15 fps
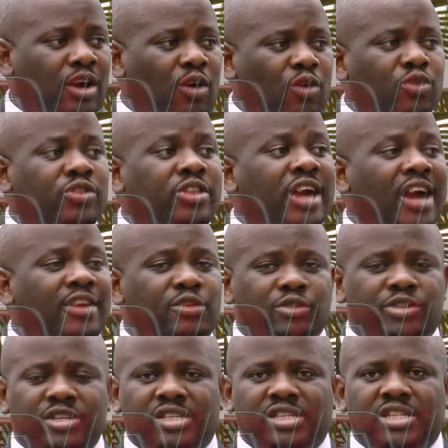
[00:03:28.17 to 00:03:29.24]
on their
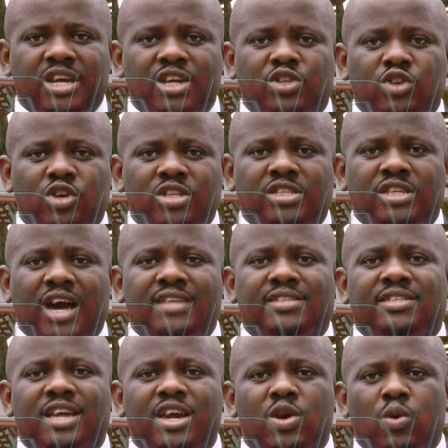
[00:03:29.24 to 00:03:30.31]
duty stations
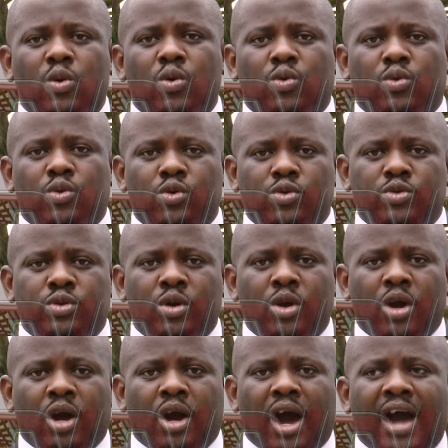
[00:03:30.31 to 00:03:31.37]
as they conclude
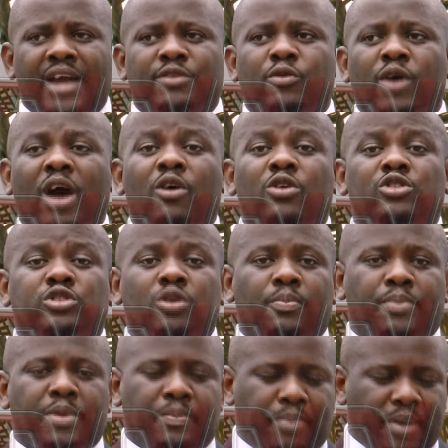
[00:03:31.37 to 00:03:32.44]
and we are also
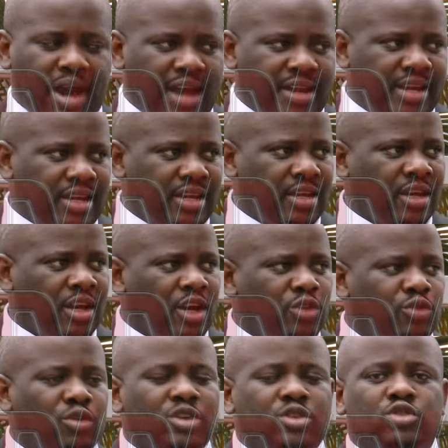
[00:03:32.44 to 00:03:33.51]
preparing
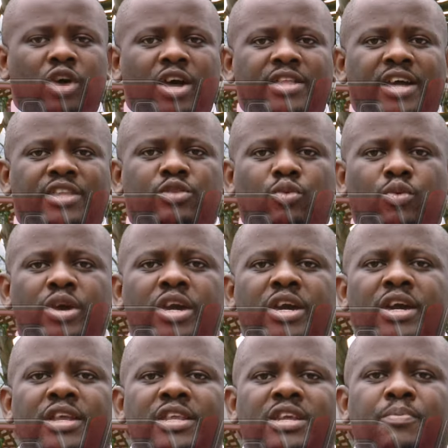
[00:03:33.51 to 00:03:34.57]
to ensure that we
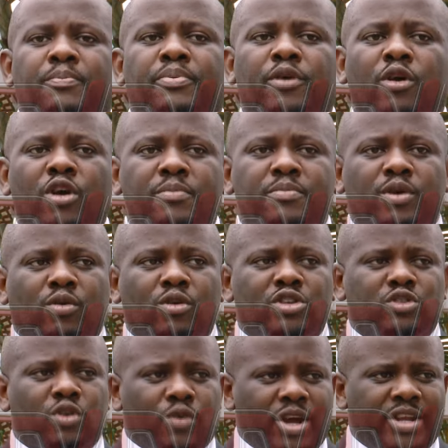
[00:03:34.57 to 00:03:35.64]
deploy
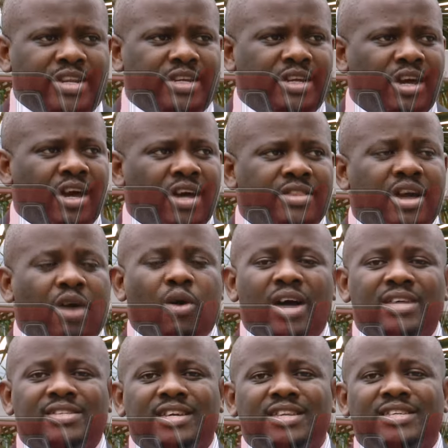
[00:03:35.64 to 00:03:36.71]
because already there
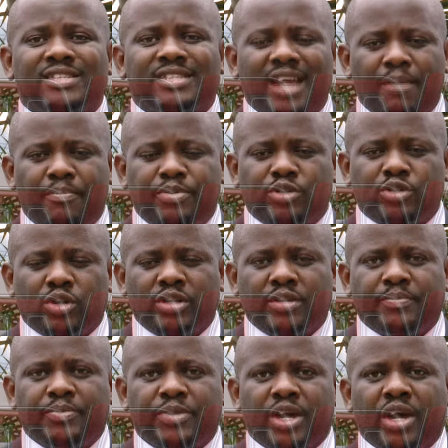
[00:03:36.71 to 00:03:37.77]
was a disruption
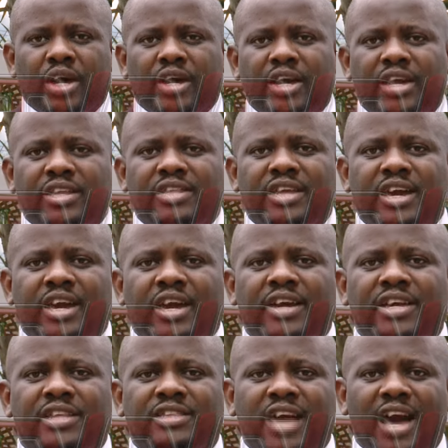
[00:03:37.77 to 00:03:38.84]
in the
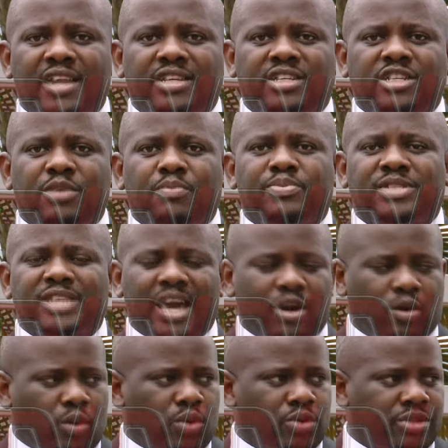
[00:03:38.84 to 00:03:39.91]
internship
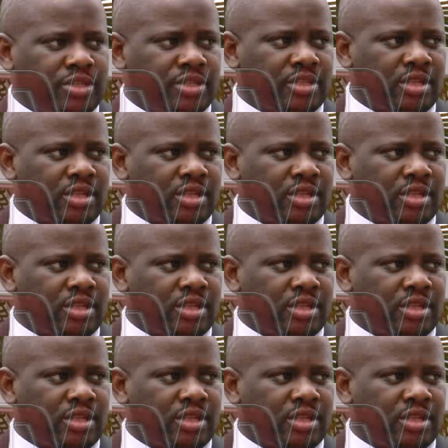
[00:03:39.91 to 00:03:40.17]
cycles.